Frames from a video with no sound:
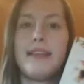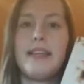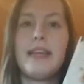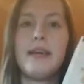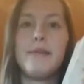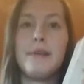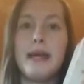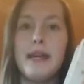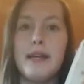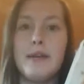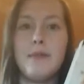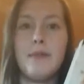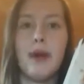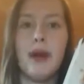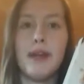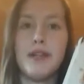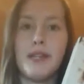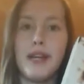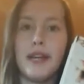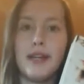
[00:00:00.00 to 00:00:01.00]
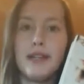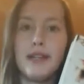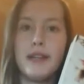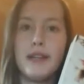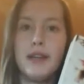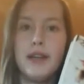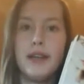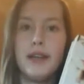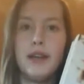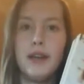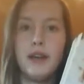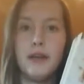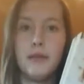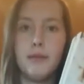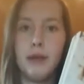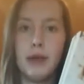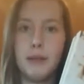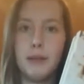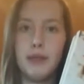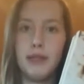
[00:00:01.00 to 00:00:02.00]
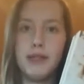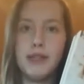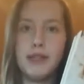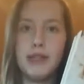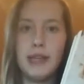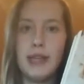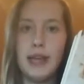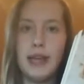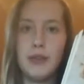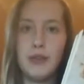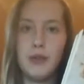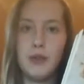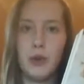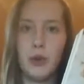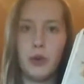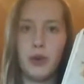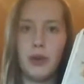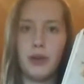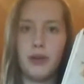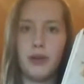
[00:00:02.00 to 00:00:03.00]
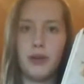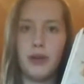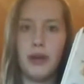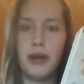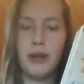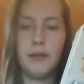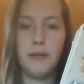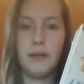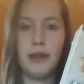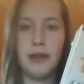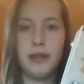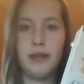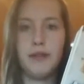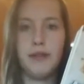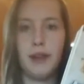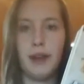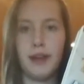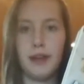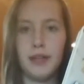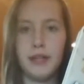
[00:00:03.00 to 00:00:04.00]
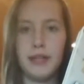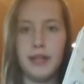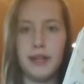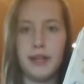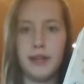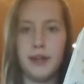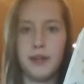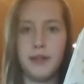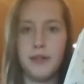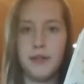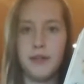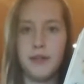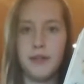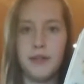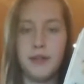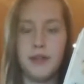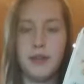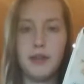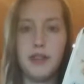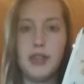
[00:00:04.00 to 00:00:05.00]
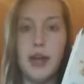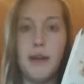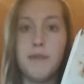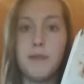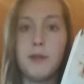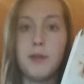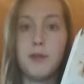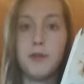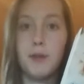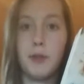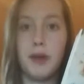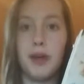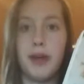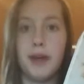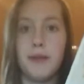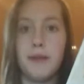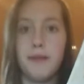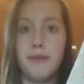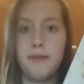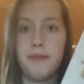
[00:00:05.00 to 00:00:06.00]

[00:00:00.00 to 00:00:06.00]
The Amanda Project by Melissa Kantor and Amanda Valentino. Chapter 20.